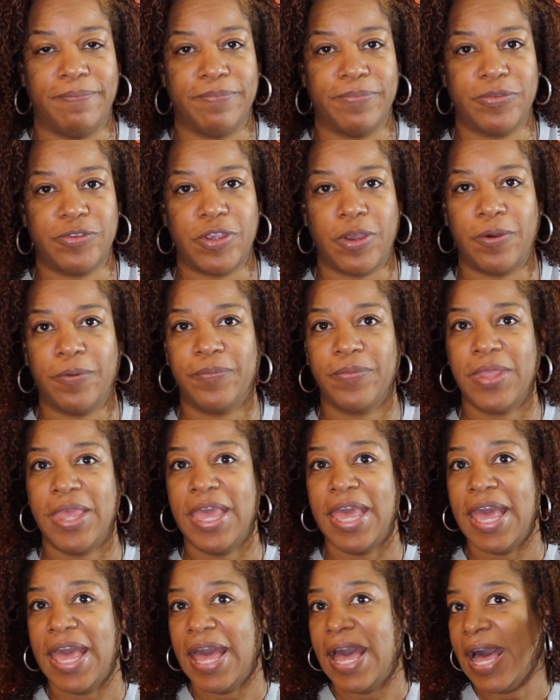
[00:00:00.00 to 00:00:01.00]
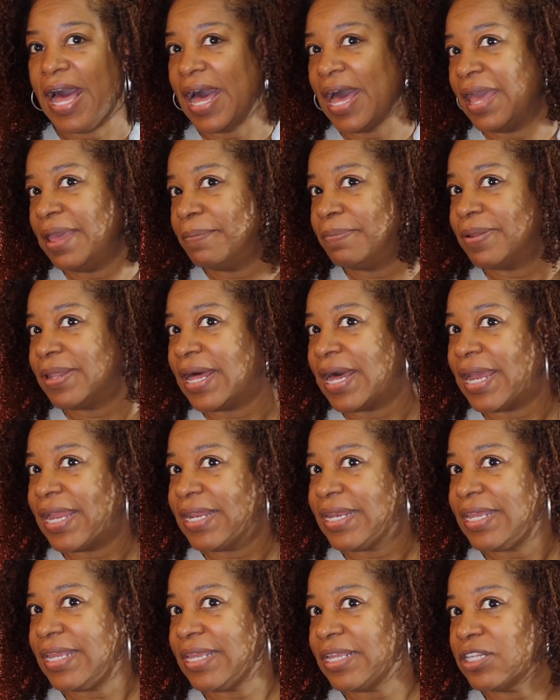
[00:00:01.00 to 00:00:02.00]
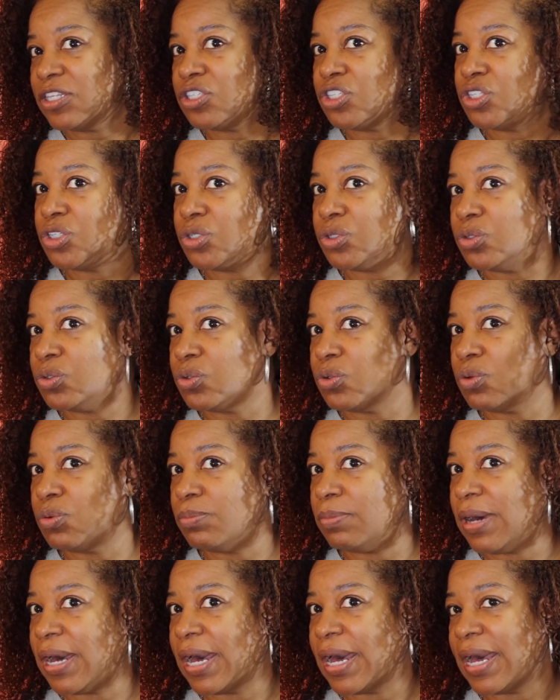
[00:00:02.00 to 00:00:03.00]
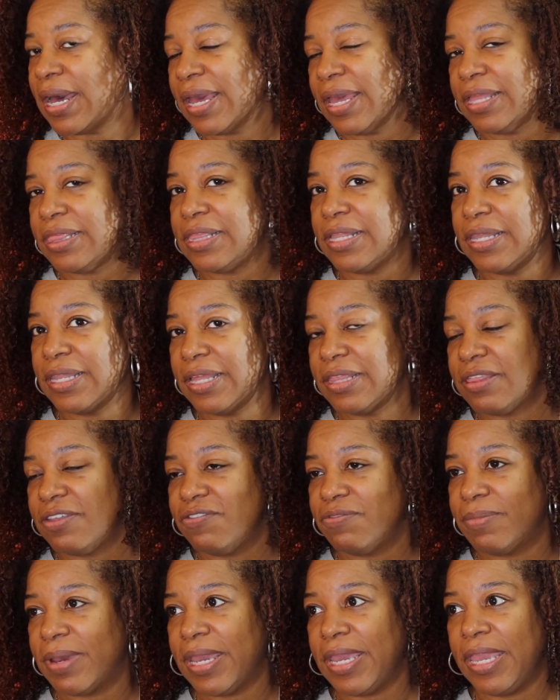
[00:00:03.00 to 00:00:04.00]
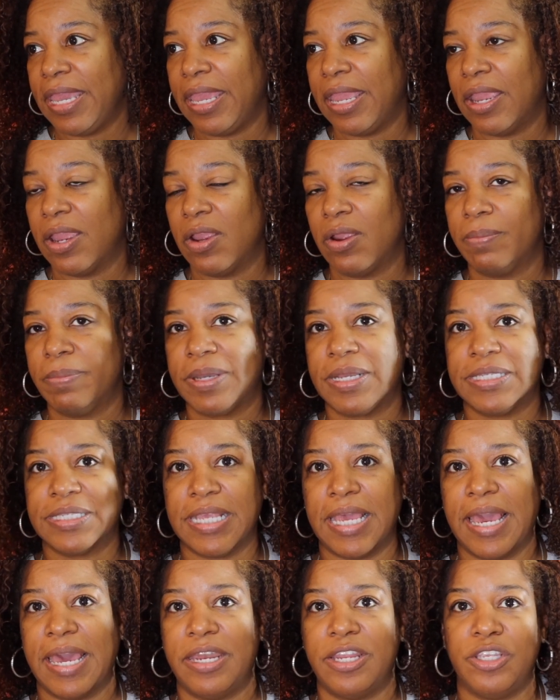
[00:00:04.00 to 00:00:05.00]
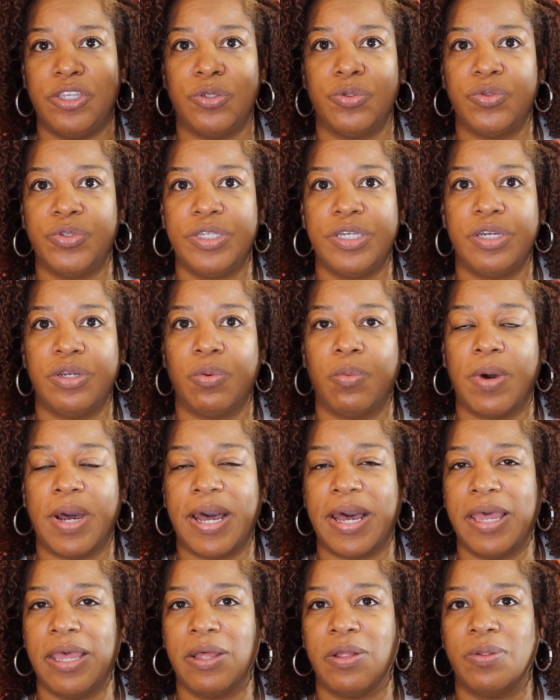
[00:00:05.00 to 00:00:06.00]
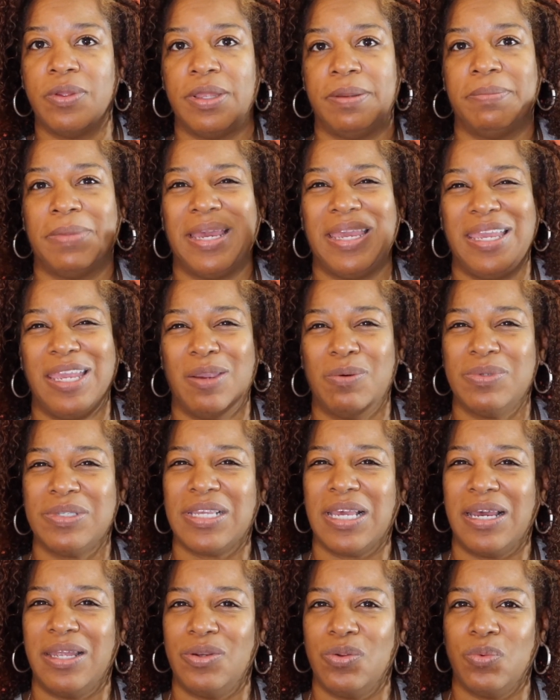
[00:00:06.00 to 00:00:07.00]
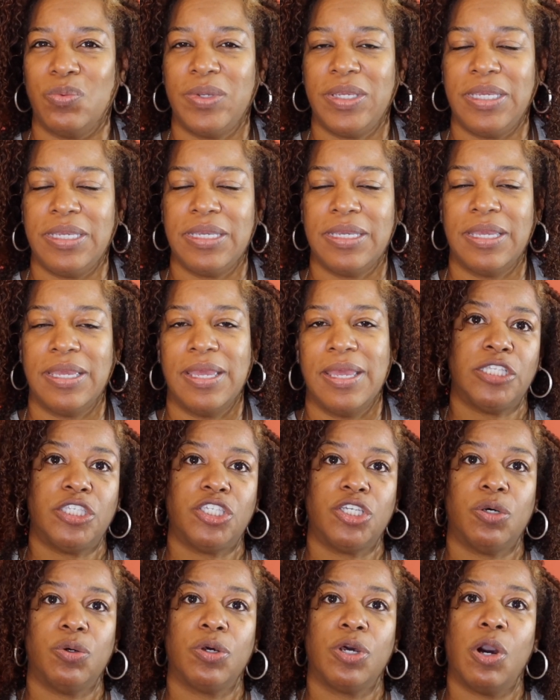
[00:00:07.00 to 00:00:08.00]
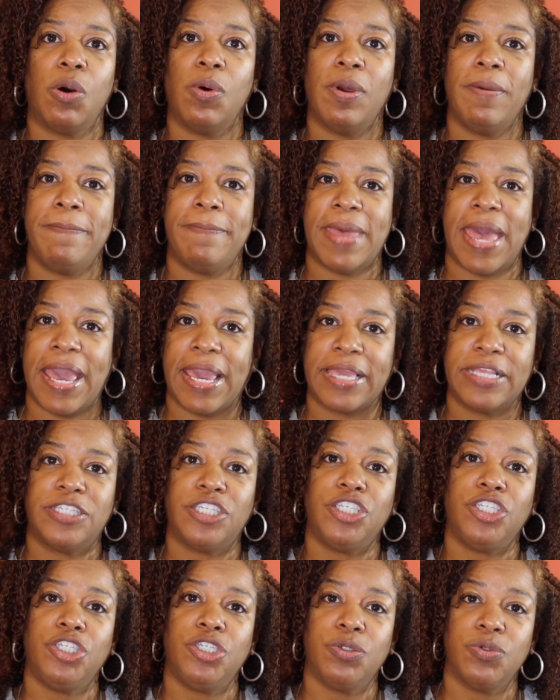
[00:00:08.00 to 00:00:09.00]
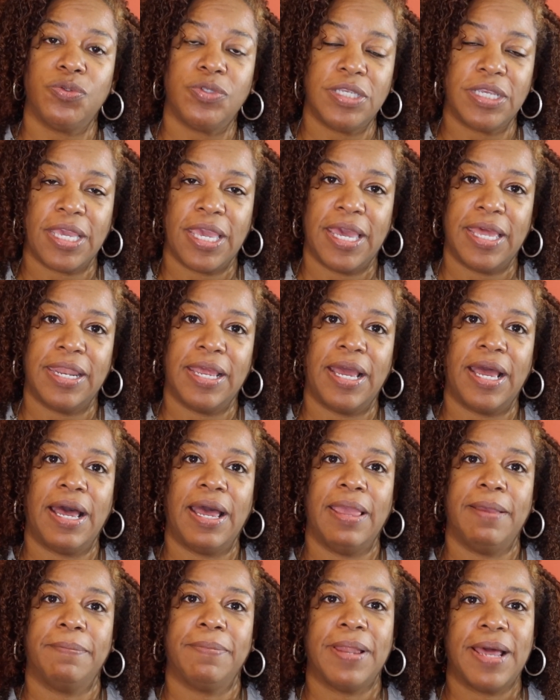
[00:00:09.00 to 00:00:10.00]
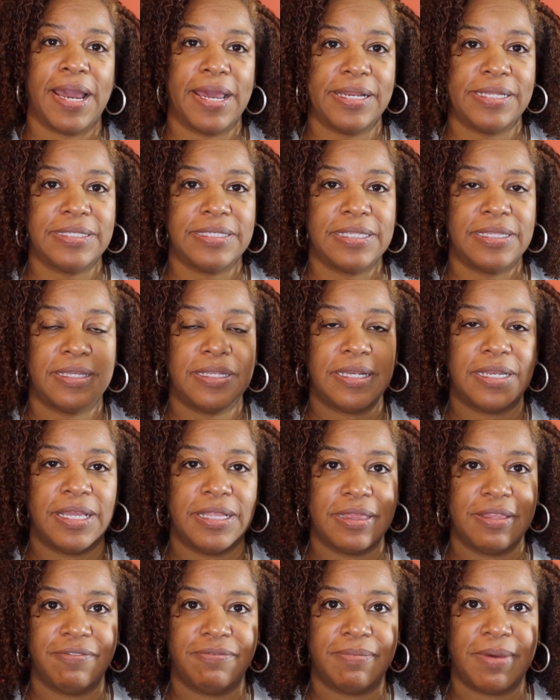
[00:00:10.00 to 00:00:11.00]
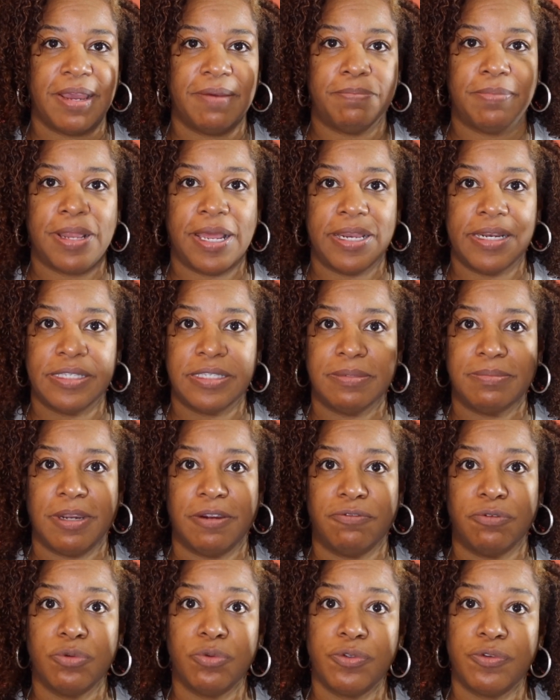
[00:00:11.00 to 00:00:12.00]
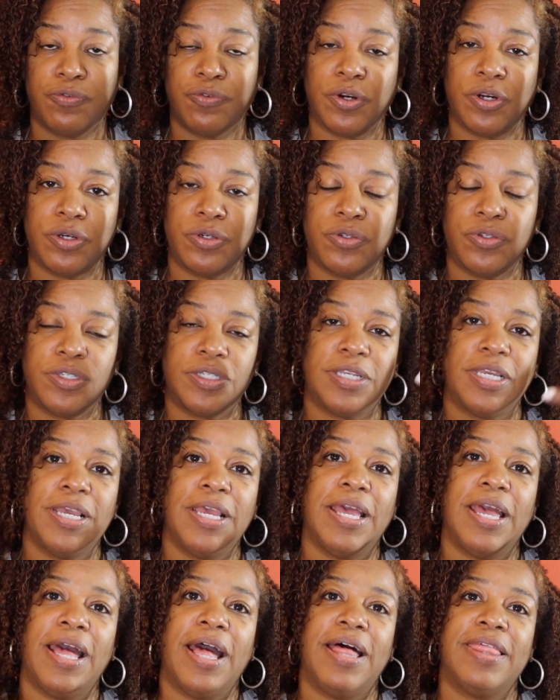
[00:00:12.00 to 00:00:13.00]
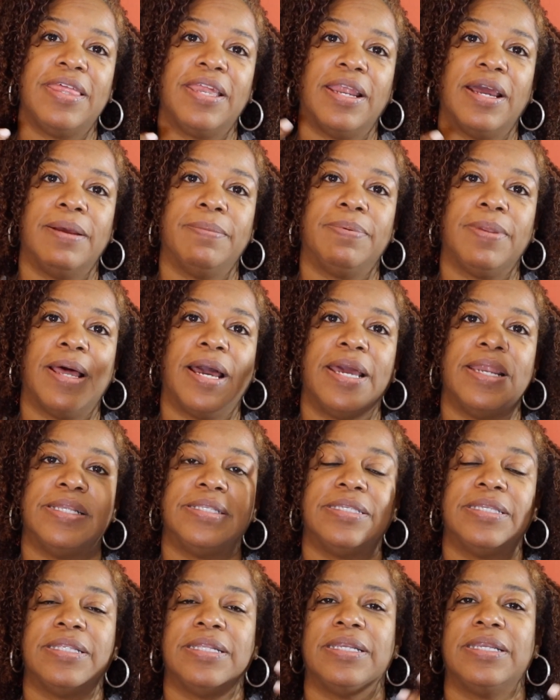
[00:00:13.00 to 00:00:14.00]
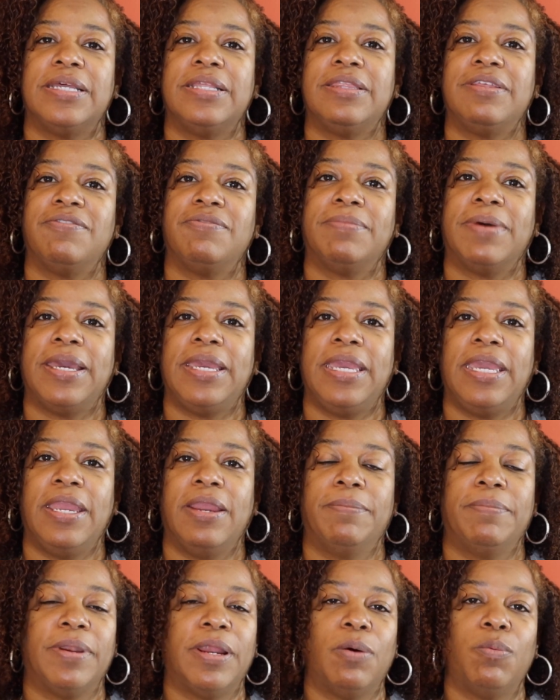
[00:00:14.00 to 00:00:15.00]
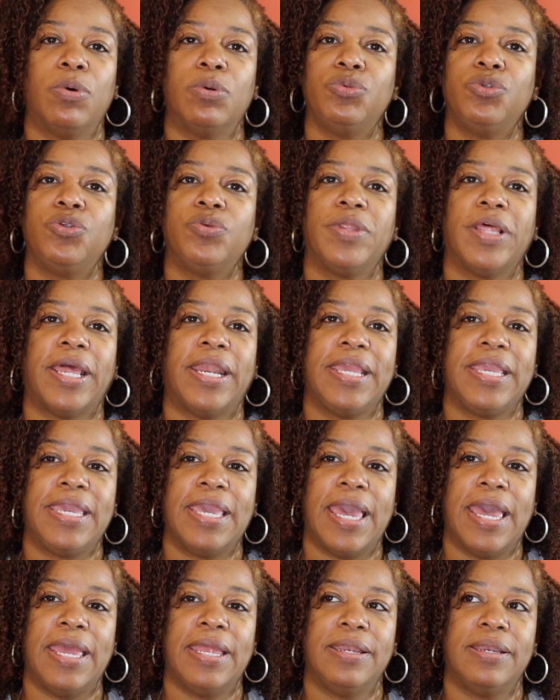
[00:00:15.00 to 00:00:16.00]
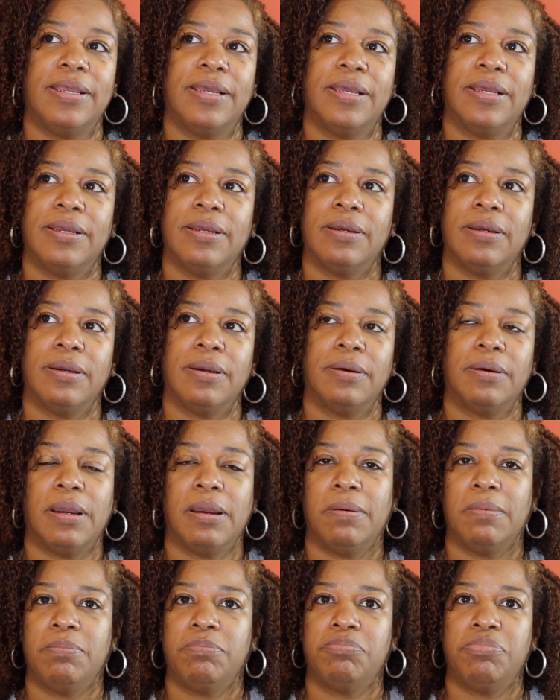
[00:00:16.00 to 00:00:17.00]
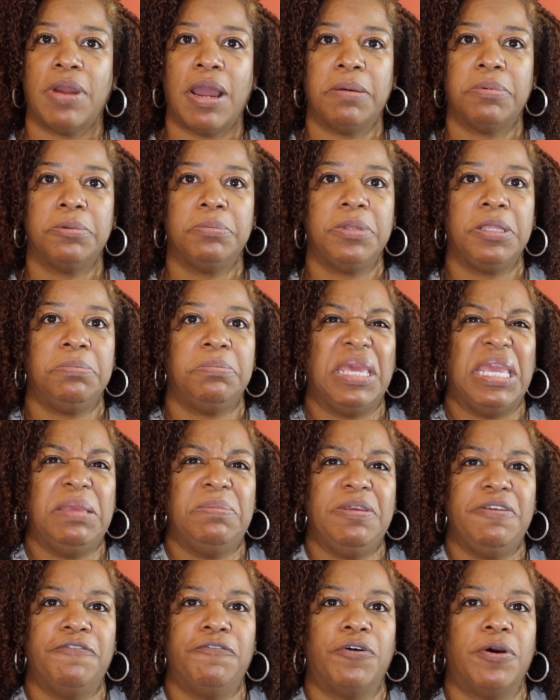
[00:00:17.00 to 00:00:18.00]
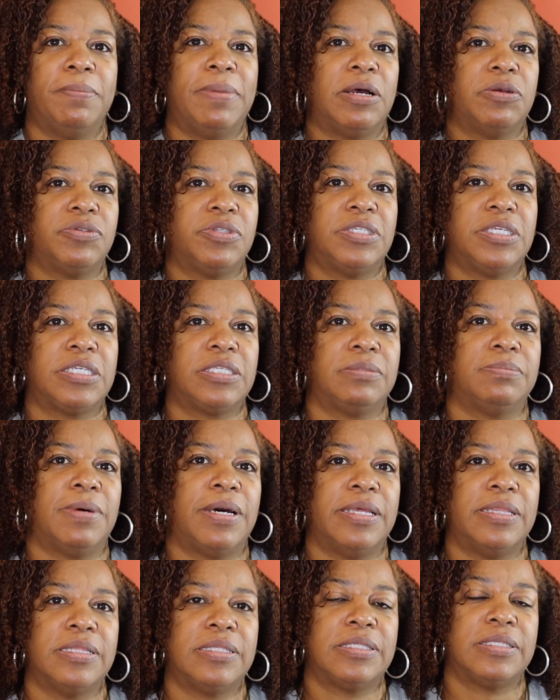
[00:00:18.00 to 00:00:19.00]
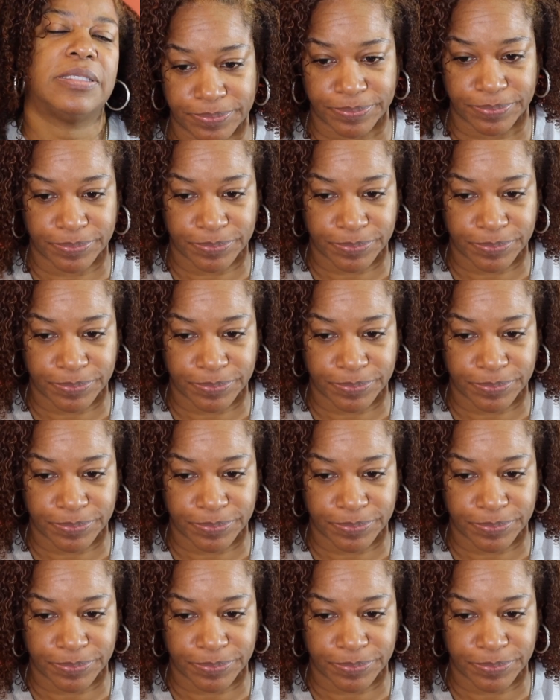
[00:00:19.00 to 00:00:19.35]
So I applied it to the length of my hair because I hadn't used it in a while and my hair was kind of weak. And so going back to using henna, I applied it to the length of applied it to my roots first, and then I applied it to the length of my hair. But I won't do that again, probably maybe for about 6 months.